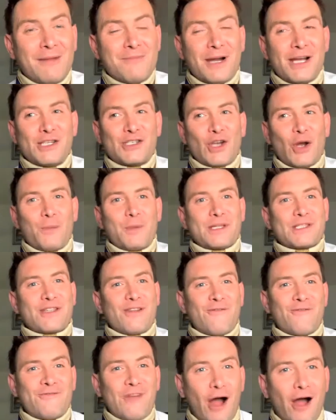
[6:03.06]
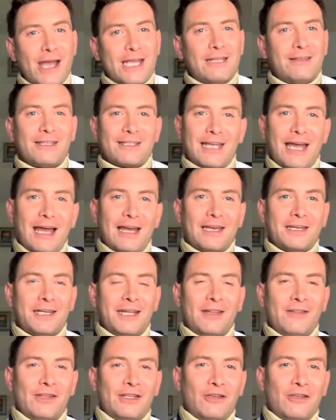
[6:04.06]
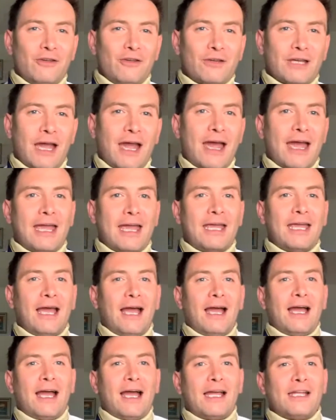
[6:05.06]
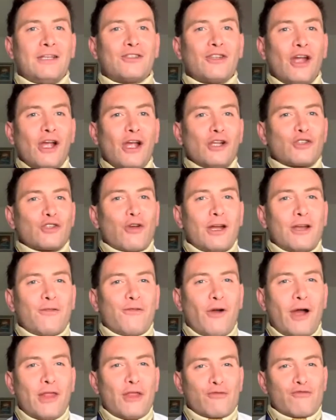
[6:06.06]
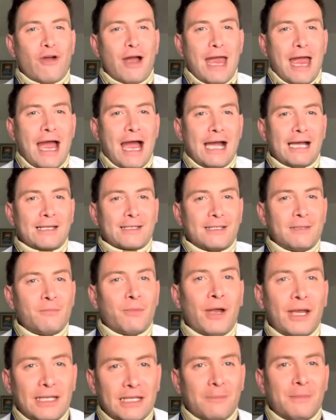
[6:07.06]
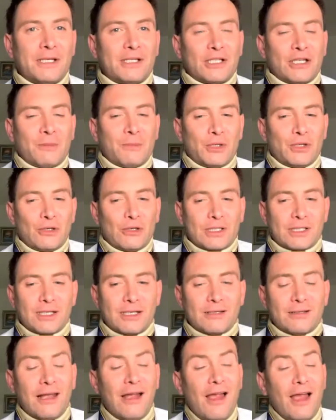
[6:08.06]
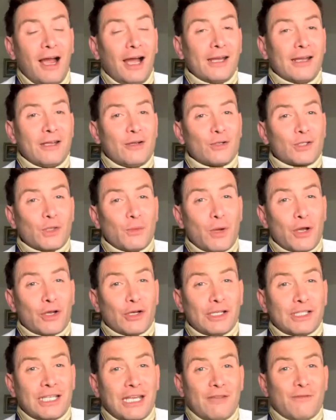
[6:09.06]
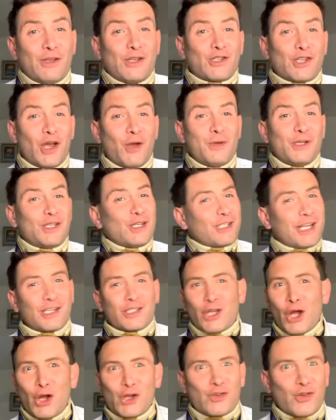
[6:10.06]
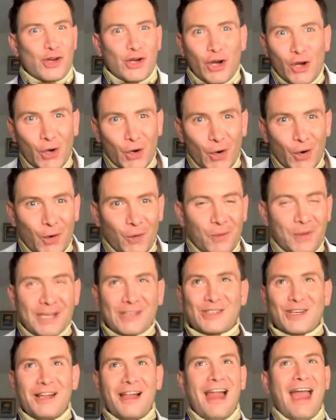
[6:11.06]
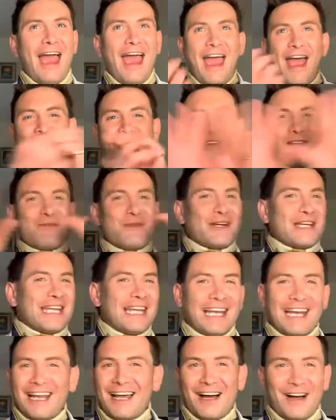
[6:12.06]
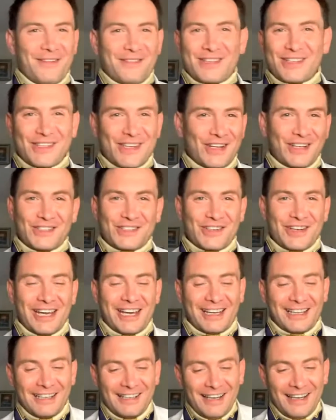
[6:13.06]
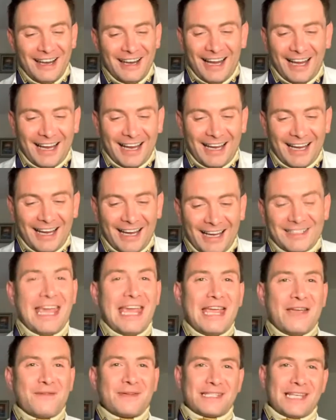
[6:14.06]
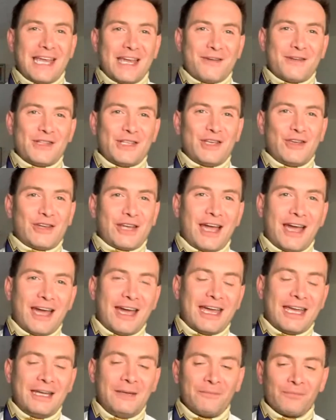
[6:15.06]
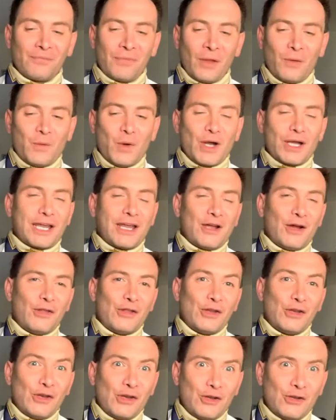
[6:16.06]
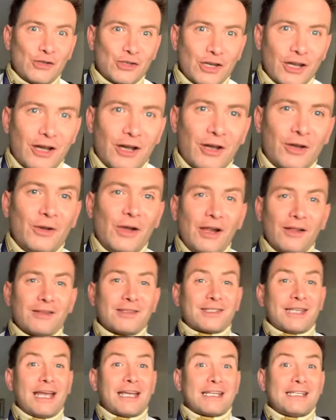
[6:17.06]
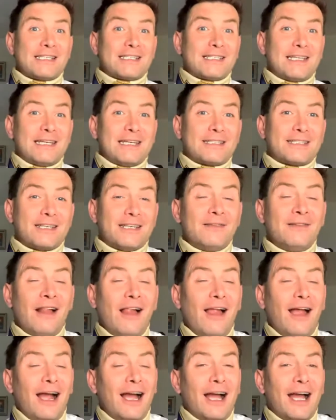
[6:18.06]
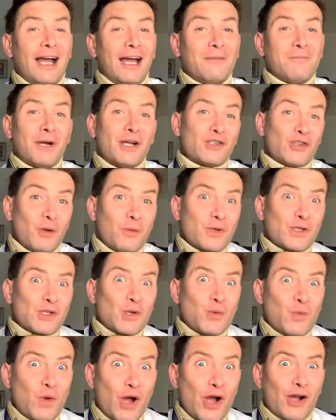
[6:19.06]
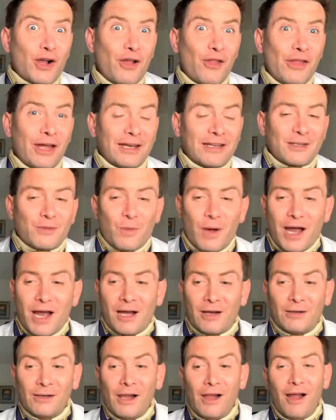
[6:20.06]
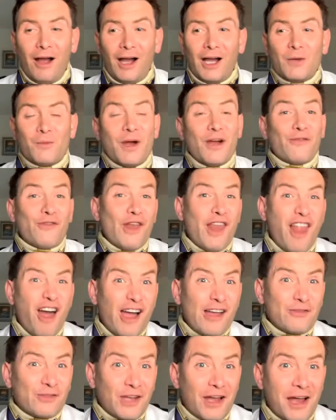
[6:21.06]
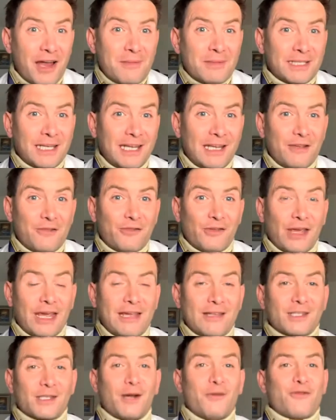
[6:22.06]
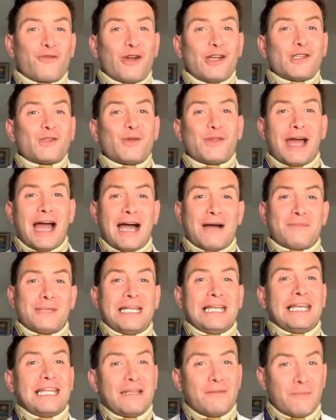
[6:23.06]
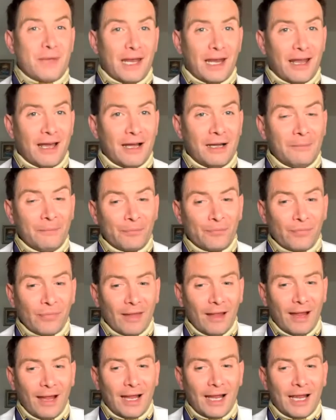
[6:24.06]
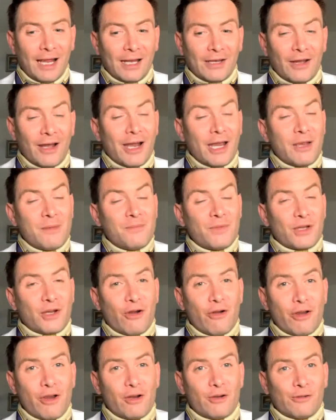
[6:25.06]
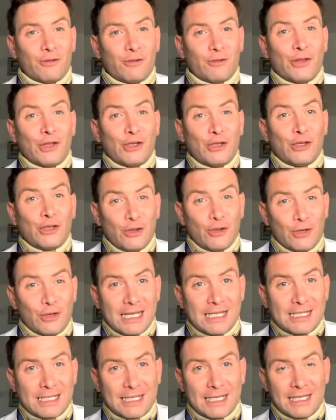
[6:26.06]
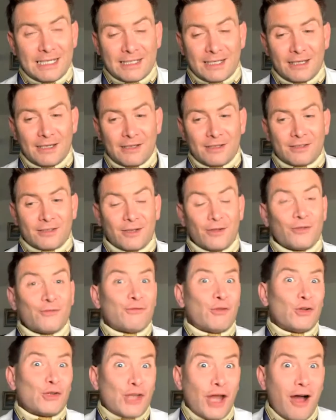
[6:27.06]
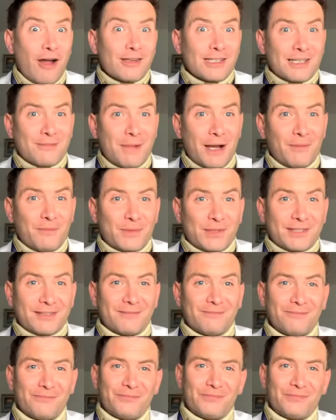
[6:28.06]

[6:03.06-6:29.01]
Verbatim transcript: And my job is to find the talent in the UK and try to find the right acts and take them into the producers. And I also work on a TV show. We just had Todrick Hall, which everybody loves Todrick, and he was here in the UK working on the new show, the second season, and my job was to work on that as well. I work for Lifetime TV, so I'm friends with Abby Lee Miller and I'm the choreographer for the UK season so for Dance Mums.